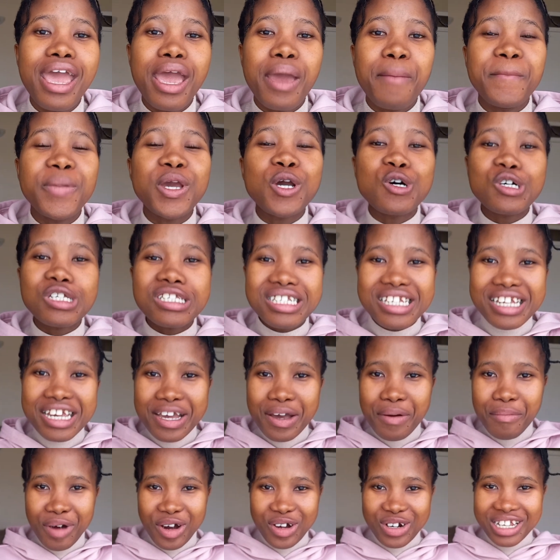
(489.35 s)
Because think
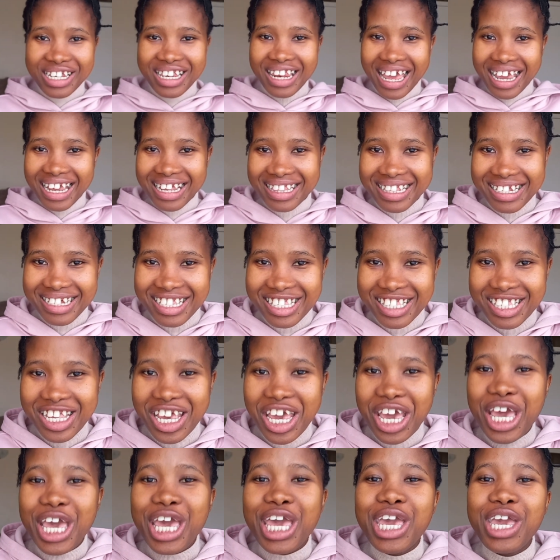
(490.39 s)
about it like this:
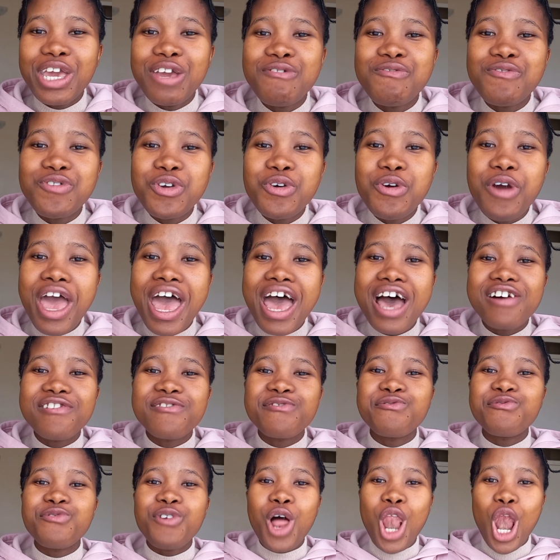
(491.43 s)
if you have
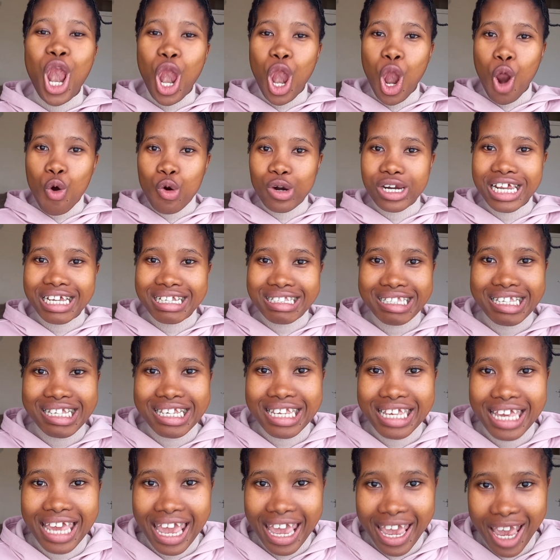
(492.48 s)
low density
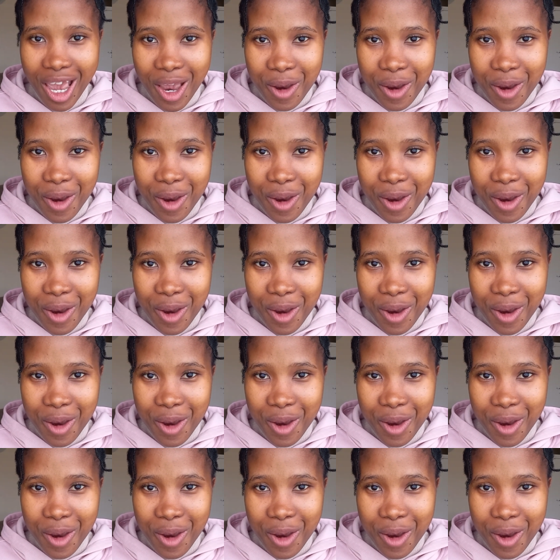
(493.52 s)
hair